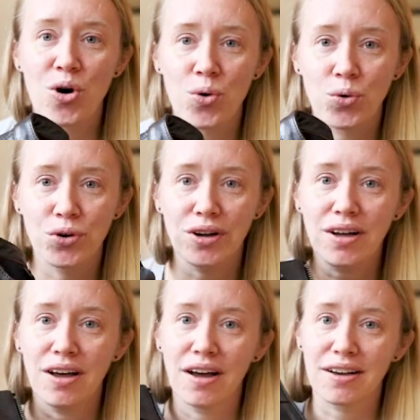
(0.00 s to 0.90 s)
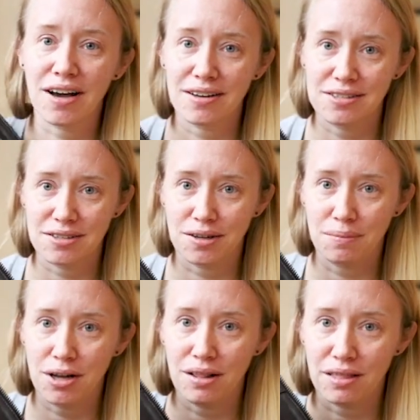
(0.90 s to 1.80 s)
own
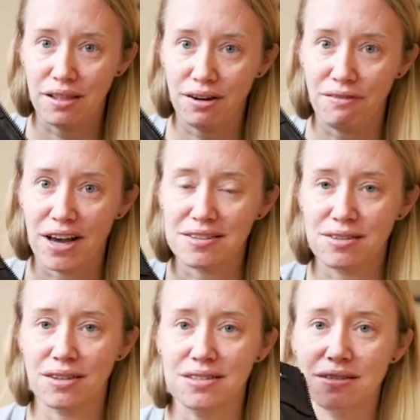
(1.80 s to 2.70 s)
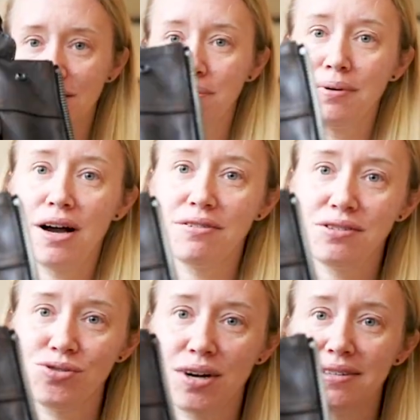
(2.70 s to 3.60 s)
custom leather vest. So this is a brown
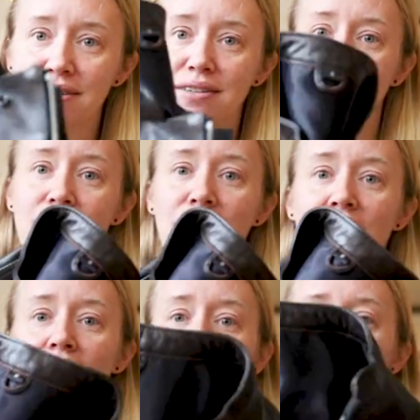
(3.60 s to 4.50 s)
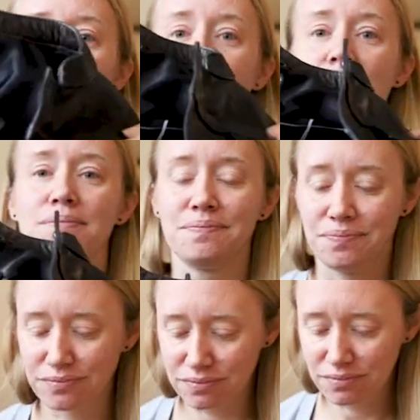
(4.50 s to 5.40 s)
distressed um,
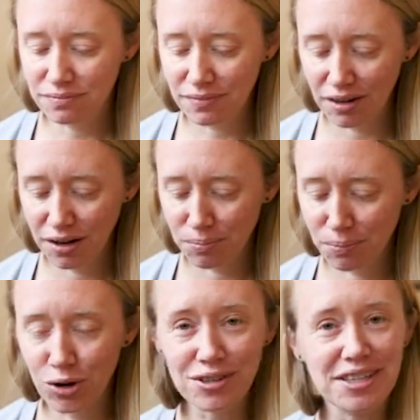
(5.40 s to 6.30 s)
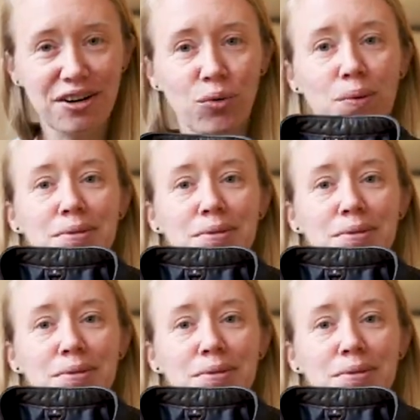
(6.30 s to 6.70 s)
motorcycle